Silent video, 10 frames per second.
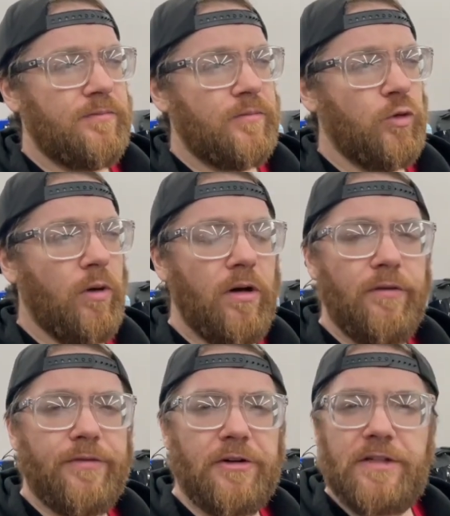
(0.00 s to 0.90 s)
12,
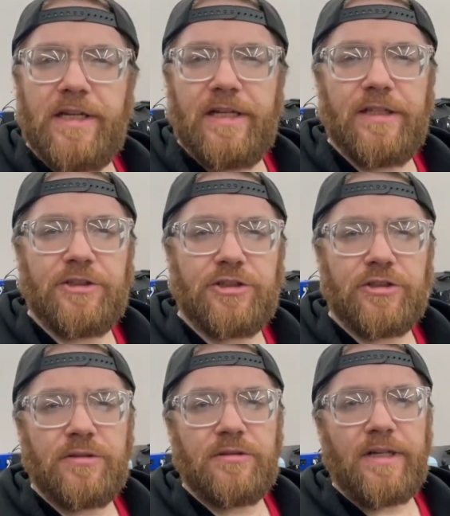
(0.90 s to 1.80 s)
13 inch
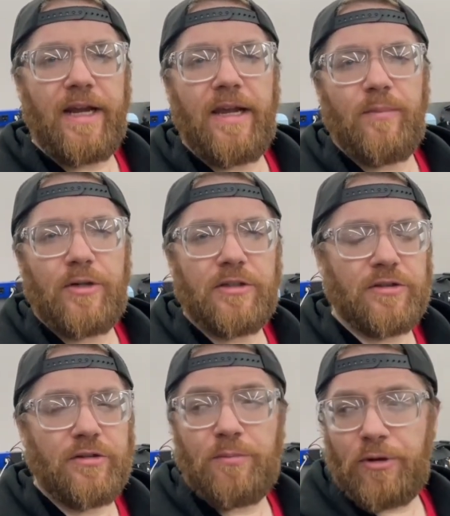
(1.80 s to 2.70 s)
diameter. So
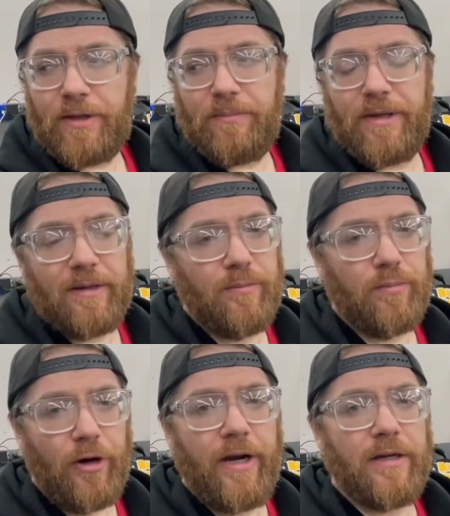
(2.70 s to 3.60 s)
they're pretty big
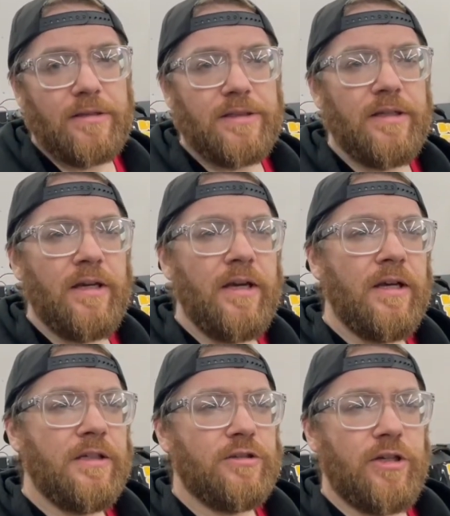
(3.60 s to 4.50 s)
brakes.
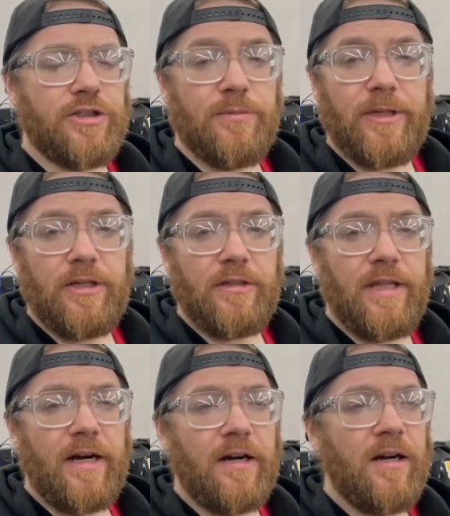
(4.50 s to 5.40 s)
So I should be good
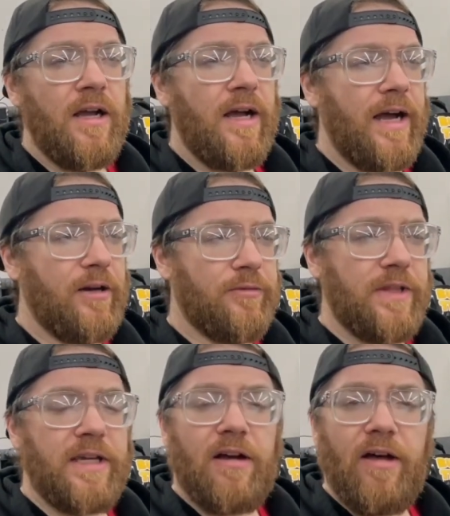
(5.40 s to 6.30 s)
there. I don't
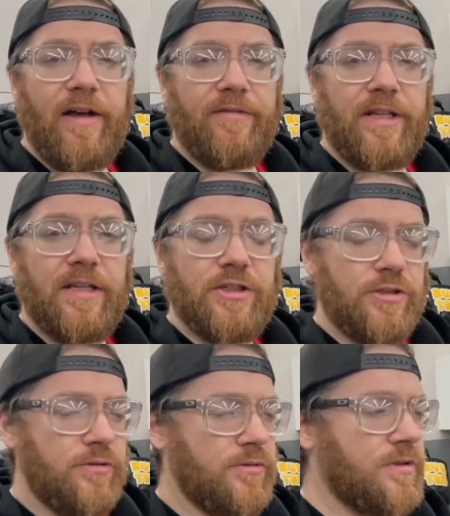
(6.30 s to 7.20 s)
think I'll have any
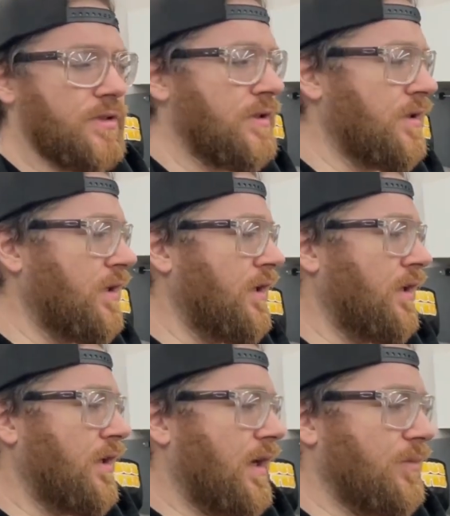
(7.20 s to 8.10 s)
issues.
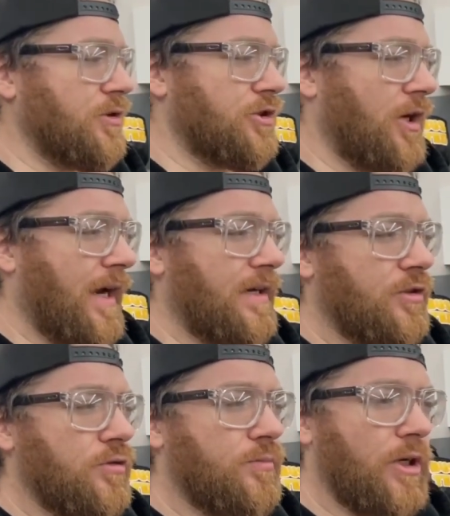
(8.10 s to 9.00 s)
I'm just trying
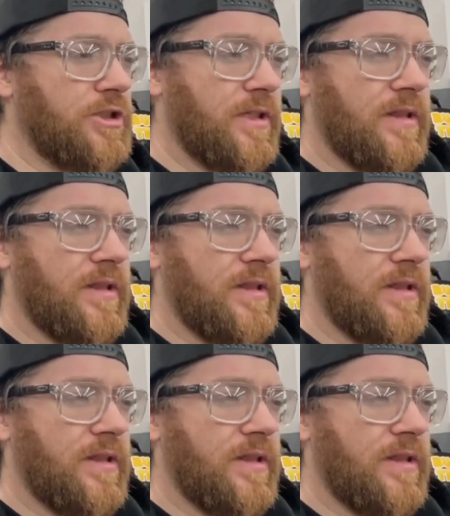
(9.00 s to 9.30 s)
to budget